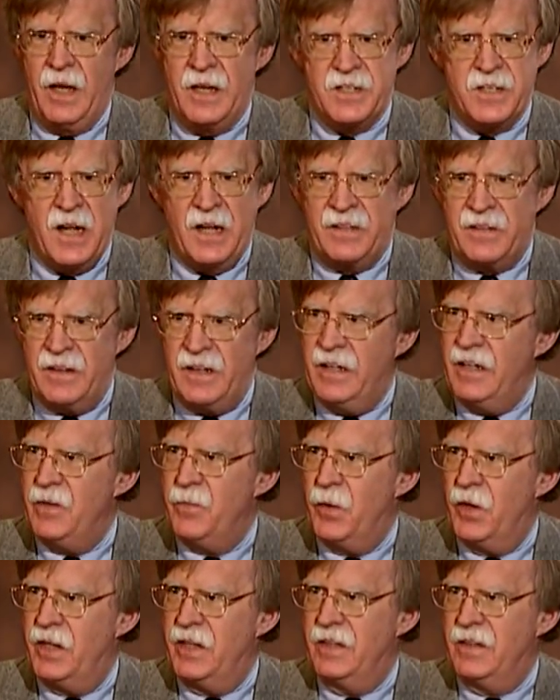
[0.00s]
It's not that
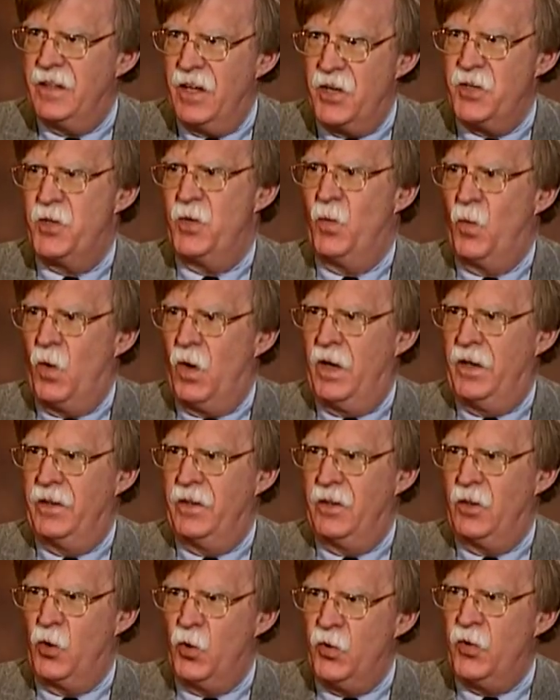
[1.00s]
anybody doesn't
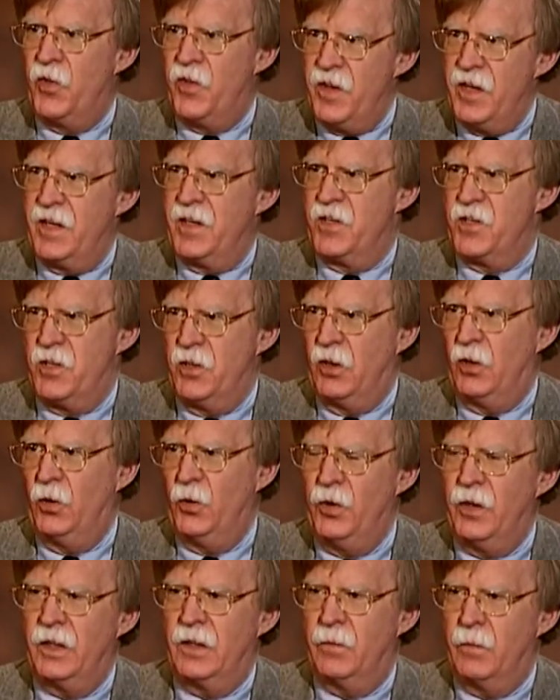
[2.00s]
want good things,
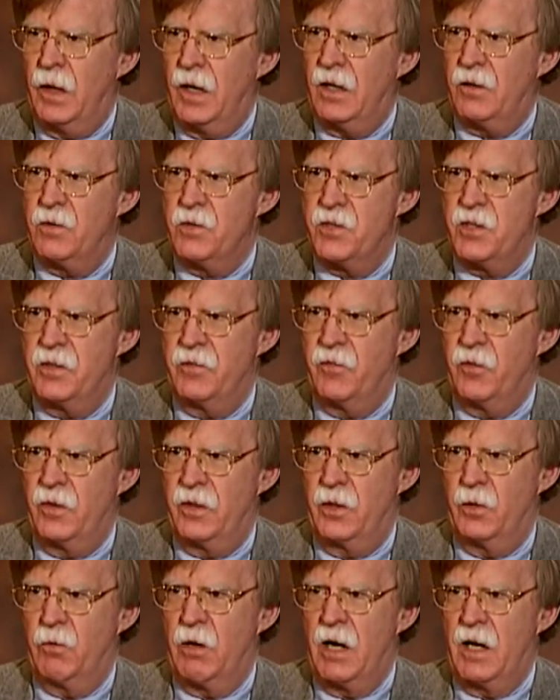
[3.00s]
including democracy, for
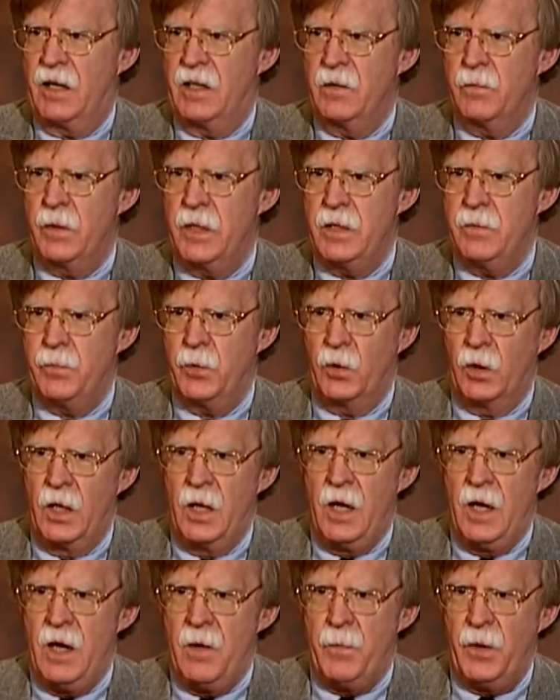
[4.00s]
the Iraqi people,
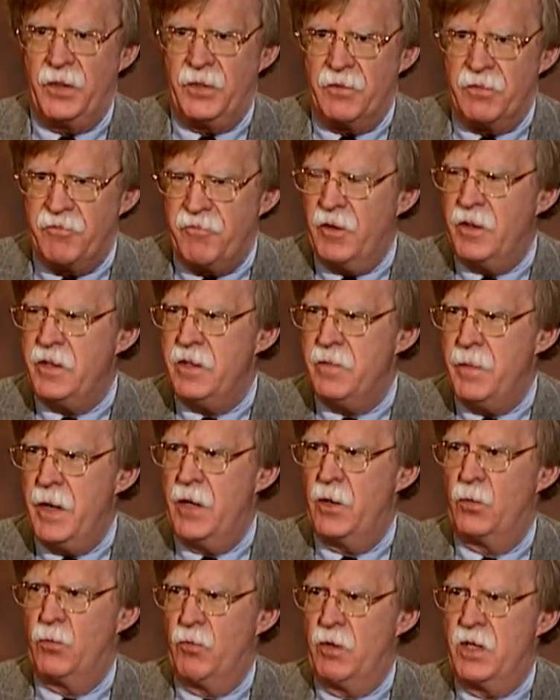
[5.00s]
but the
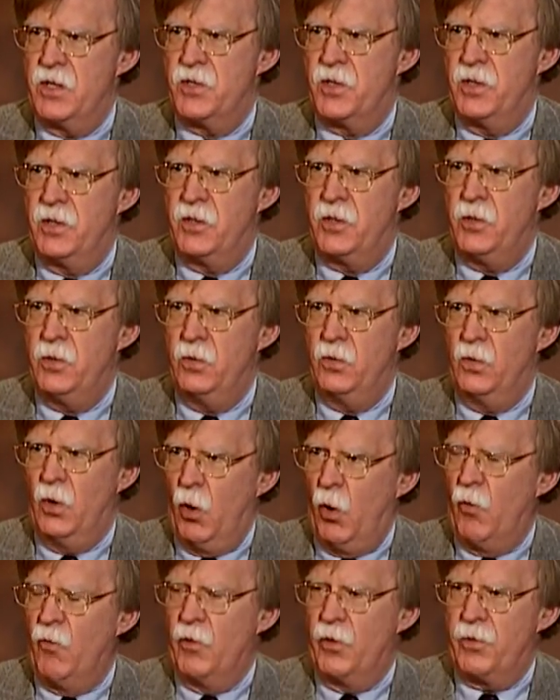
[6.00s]
fundamental reason to
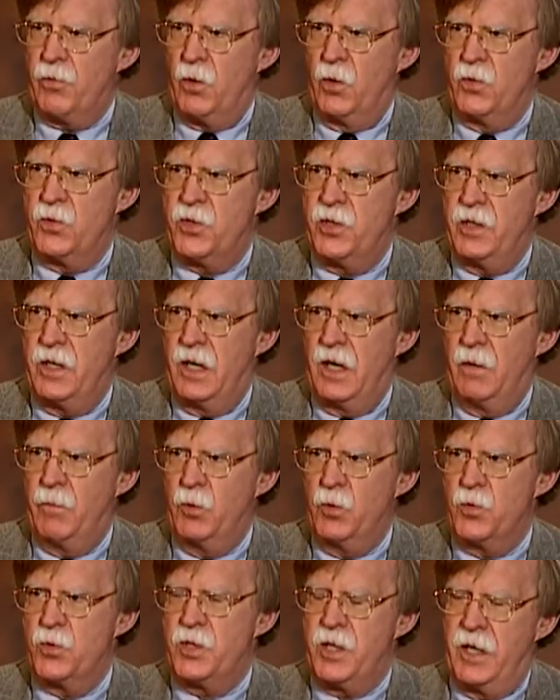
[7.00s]
overthrow Saddam
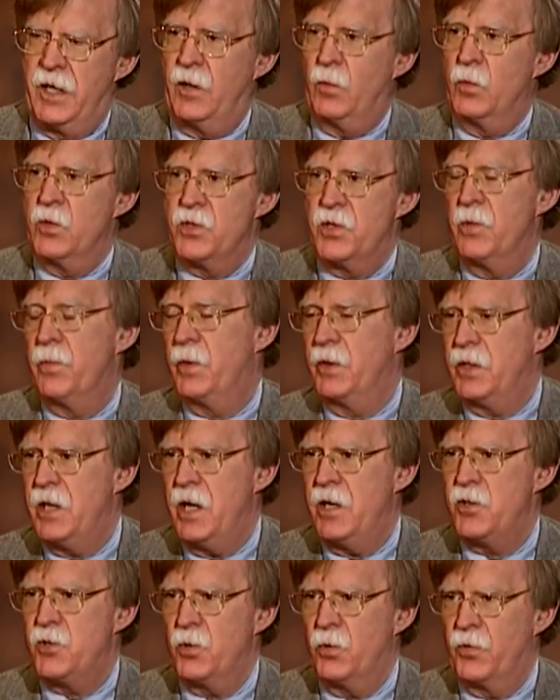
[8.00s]
Hussein was the
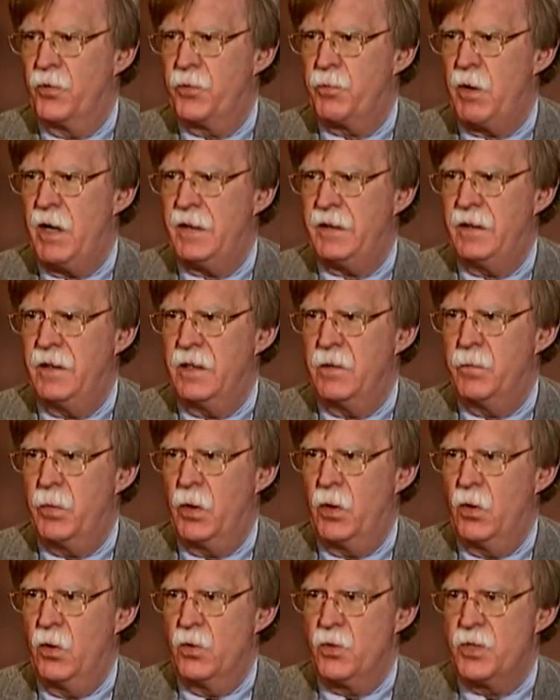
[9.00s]
potential threat that he
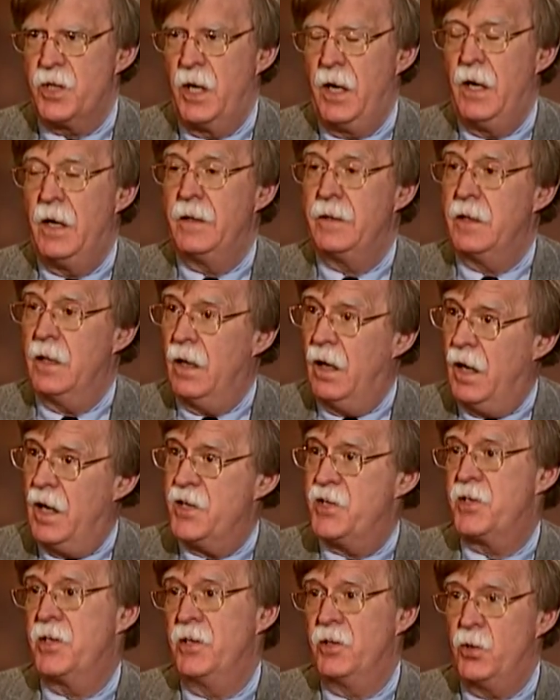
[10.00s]
posed to
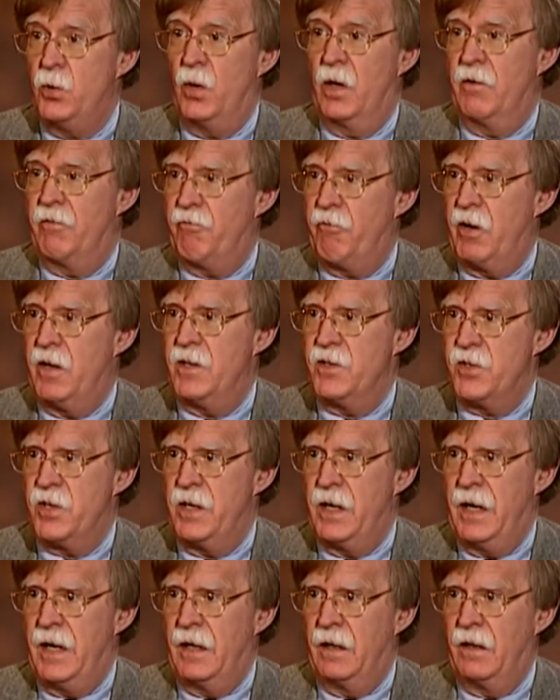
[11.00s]
us and to our friends
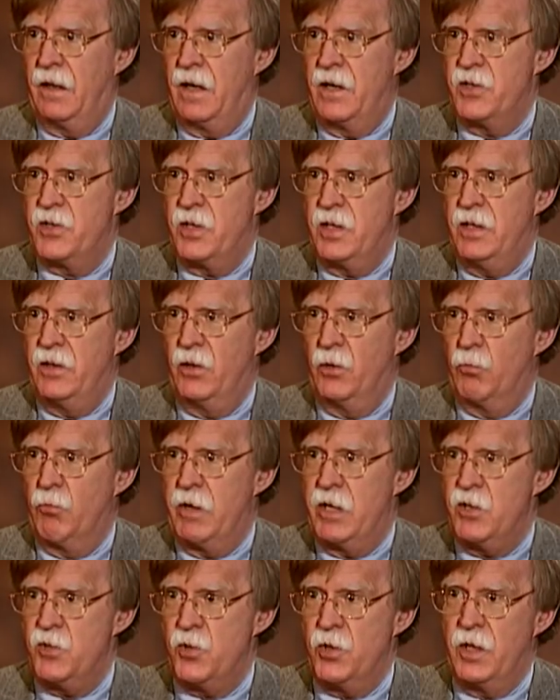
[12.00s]
and allies in the
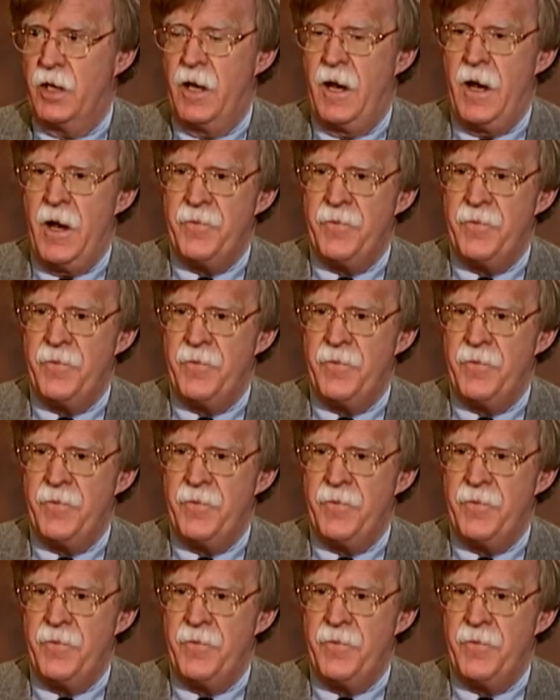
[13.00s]
region.